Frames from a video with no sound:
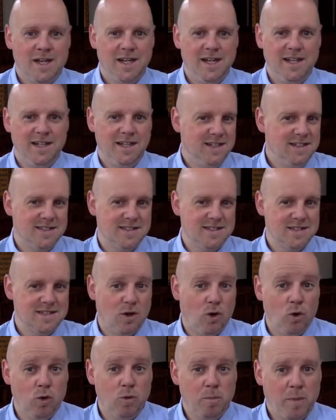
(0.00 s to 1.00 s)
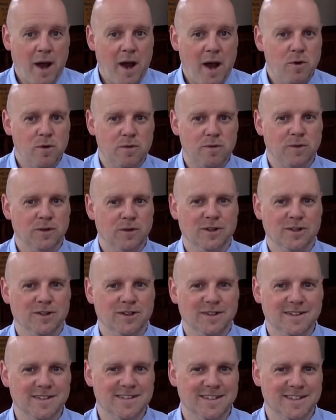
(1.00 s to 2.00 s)
he is
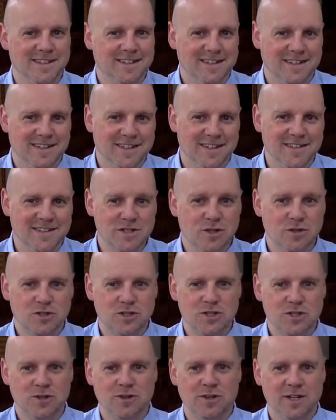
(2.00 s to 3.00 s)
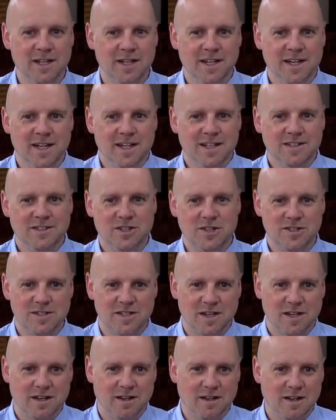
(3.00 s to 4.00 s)
all-powerful, isn't he? And so surely,
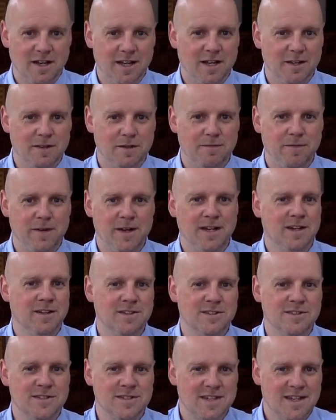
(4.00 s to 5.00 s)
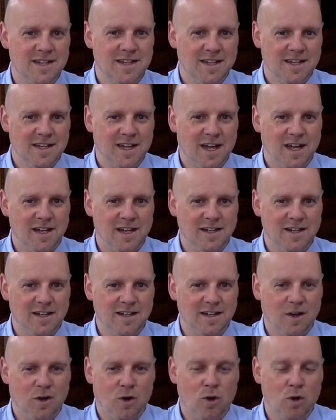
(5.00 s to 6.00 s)
just a click of the fingers and
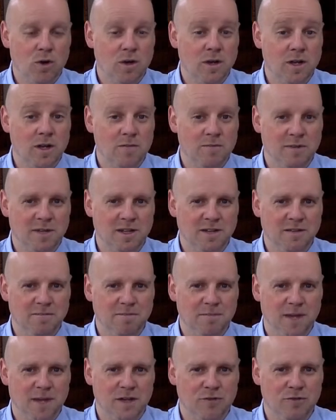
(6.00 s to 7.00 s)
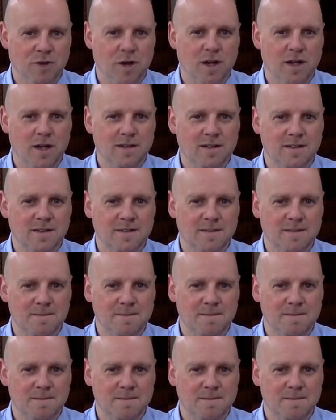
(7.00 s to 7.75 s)
all can be made right.